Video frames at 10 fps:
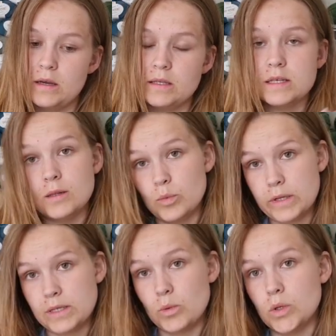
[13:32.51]

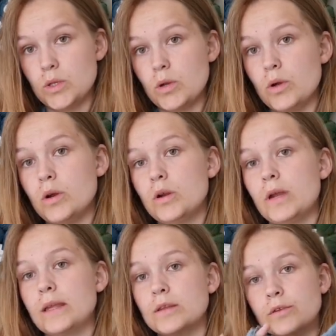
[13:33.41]
celebrating with her
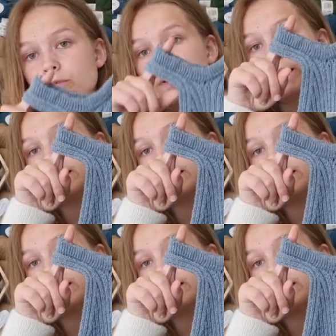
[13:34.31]
and not really